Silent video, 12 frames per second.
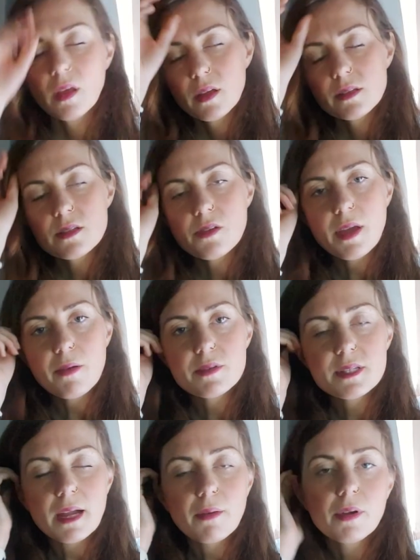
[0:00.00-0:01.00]
So that
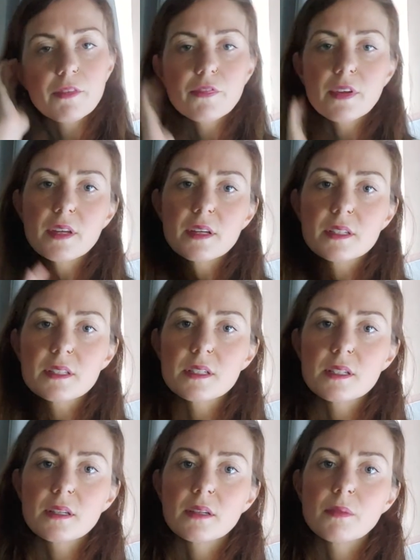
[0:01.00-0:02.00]
was our
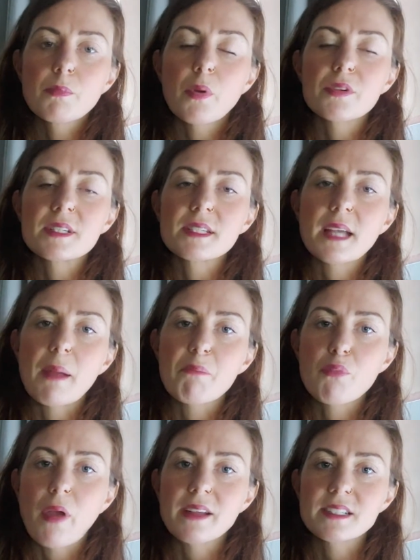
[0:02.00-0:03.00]
first body scan
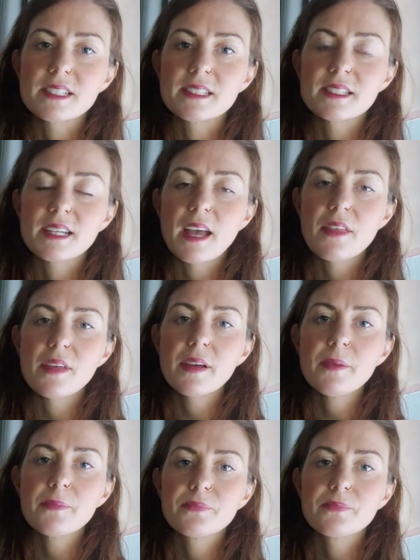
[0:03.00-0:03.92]
practice together.